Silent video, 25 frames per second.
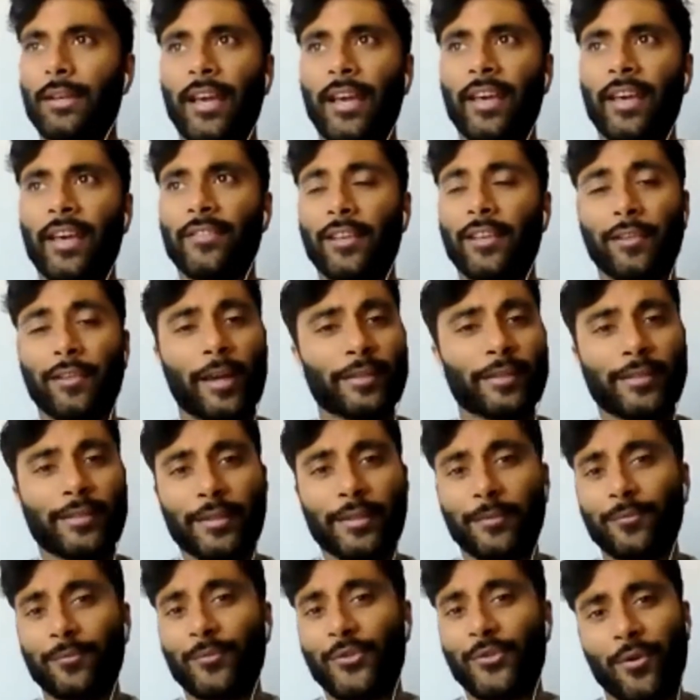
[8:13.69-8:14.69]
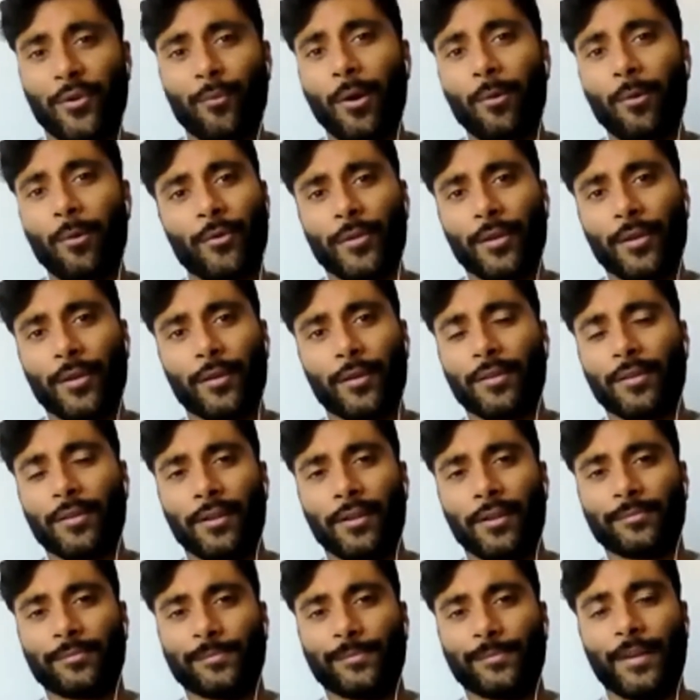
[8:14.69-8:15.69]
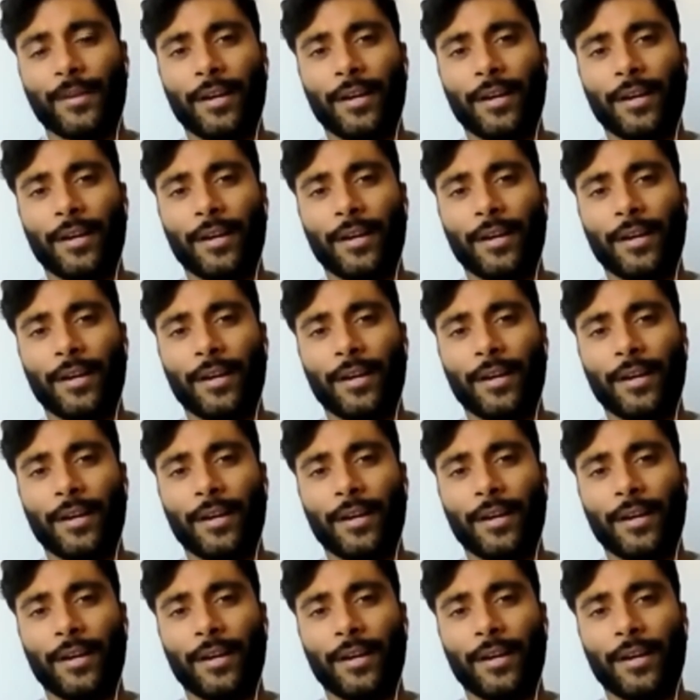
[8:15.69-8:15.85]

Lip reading: and they liked it and sort of went with it. You know,